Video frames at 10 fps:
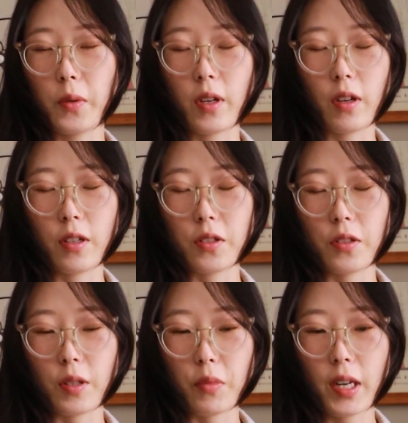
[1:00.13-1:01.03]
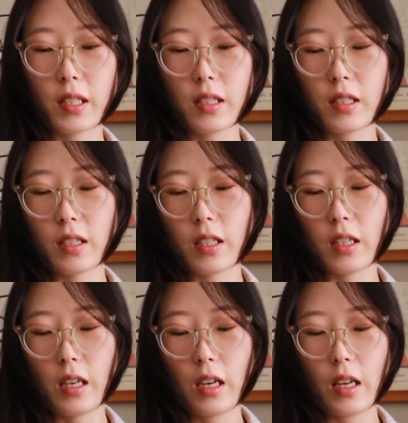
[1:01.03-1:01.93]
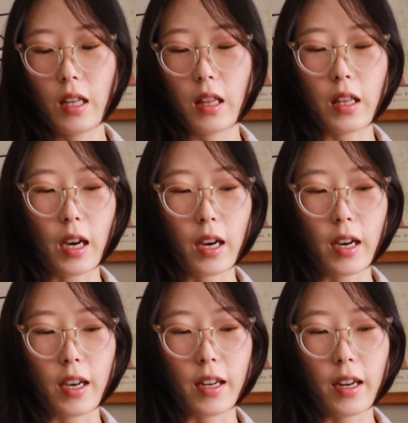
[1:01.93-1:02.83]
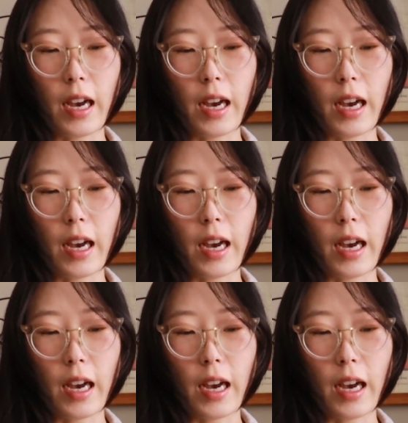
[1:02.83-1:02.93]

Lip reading: going on during pregnancy, that